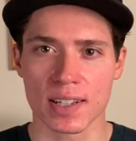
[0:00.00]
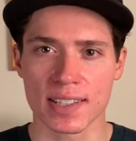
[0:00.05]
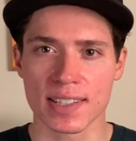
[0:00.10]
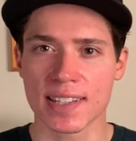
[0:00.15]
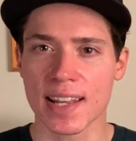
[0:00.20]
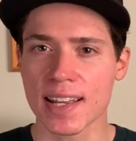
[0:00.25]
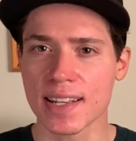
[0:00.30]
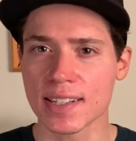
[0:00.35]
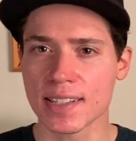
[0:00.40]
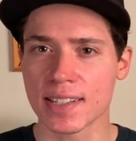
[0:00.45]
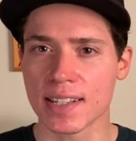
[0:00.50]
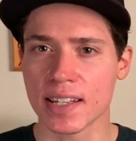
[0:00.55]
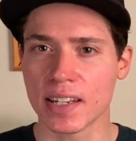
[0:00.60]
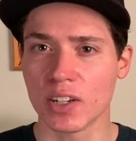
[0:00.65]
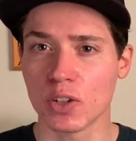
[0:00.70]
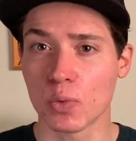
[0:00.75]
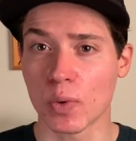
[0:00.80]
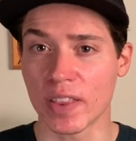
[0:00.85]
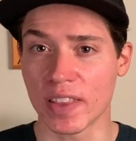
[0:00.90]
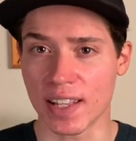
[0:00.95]
Staying
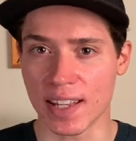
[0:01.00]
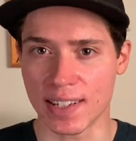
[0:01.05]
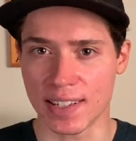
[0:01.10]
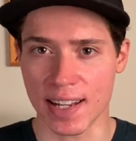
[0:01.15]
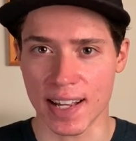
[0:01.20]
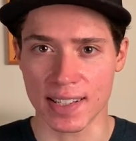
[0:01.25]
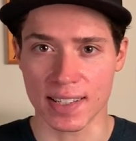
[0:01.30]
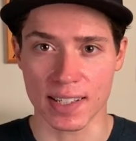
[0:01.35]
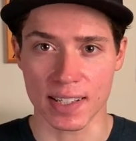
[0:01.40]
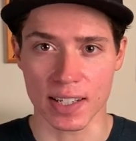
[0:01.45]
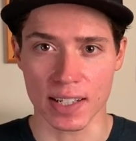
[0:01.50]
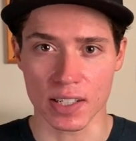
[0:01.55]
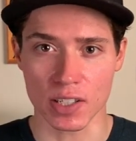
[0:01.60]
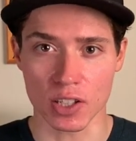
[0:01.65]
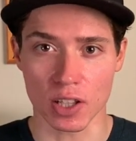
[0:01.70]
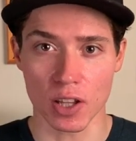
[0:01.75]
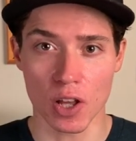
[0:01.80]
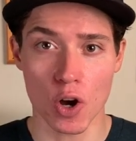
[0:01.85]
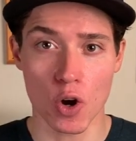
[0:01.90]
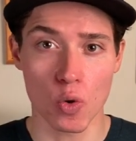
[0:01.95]
seated when the intensity is
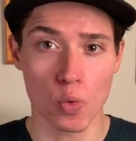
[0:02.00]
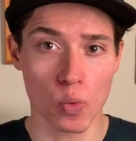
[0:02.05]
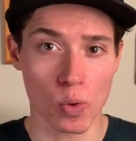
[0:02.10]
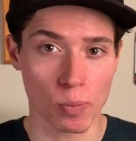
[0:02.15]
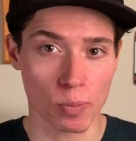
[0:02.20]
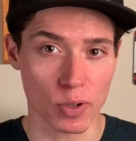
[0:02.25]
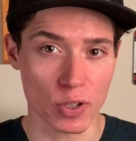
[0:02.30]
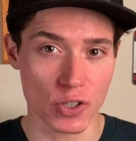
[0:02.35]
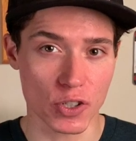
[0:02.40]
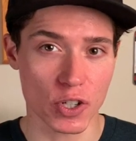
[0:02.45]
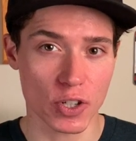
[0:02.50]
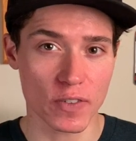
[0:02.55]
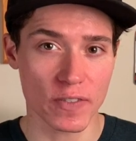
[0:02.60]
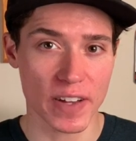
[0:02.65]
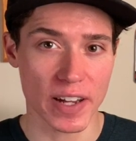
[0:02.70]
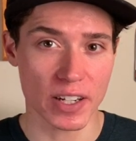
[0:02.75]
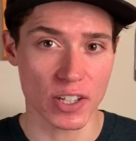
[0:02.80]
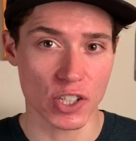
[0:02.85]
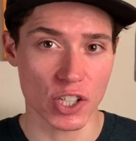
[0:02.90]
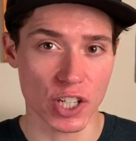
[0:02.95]
low will preserve
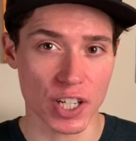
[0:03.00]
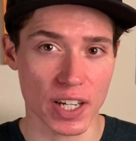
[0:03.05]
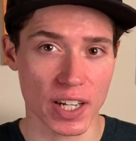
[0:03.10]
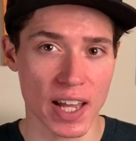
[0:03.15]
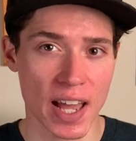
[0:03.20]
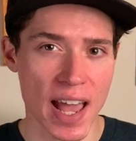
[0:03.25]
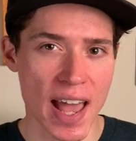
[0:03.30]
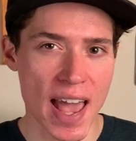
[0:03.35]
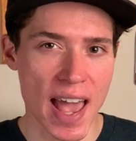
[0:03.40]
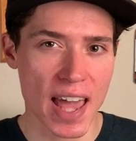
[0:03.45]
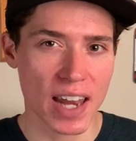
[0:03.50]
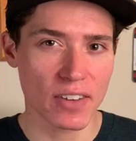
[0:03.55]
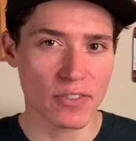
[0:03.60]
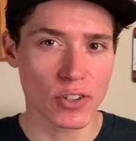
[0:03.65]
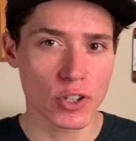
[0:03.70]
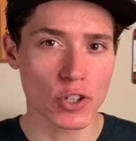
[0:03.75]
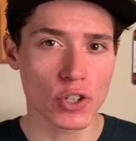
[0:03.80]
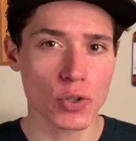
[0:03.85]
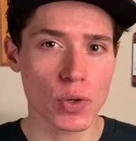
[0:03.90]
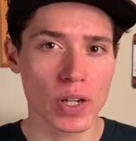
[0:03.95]
energy, and if
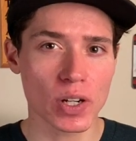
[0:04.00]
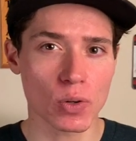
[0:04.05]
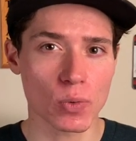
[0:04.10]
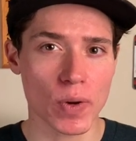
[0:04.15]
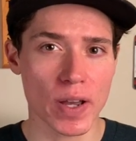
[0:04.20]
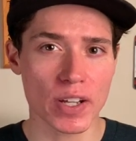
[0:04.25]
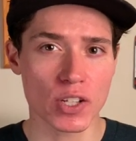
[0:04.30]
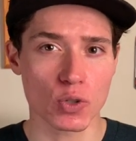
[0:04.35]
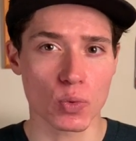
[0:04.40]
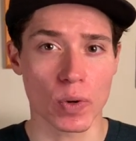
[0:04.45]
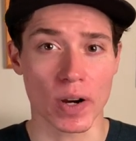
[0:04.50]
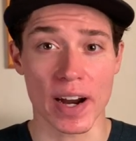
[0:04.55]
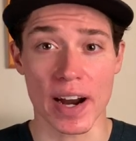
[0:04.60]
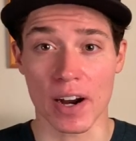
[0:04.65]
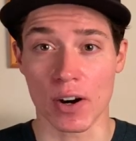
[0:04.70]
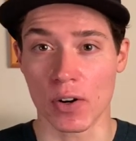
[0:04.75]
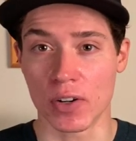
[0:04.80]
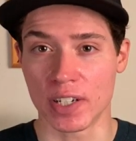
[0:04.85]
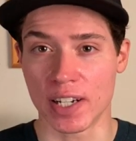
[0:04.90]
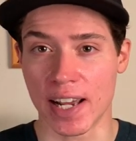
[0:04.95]
you're doing a race where
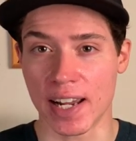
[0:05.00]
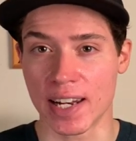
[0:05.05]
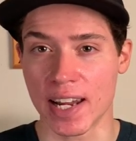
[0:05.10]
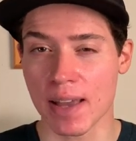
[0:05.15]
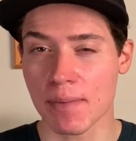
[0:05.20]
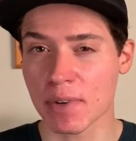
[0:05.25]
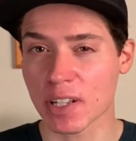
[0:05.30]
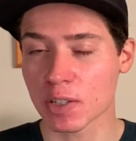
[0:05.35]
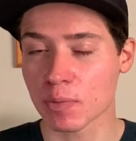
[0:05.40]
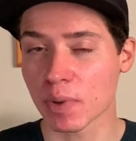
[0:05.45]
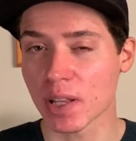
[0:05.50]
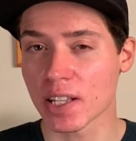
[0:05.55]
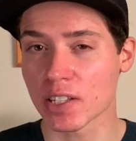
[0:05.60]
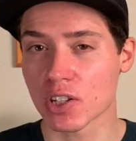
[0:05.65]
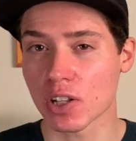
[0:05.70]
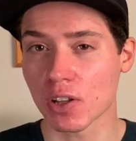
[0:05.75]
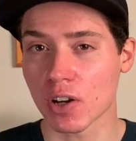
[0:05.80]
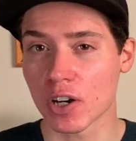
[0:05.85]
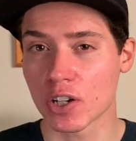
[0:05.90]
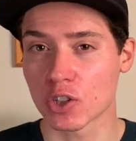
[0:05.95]
aerodynamics plays
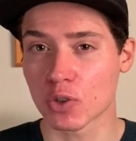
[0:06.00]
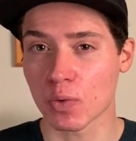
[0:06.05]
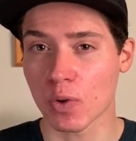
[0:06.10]
a large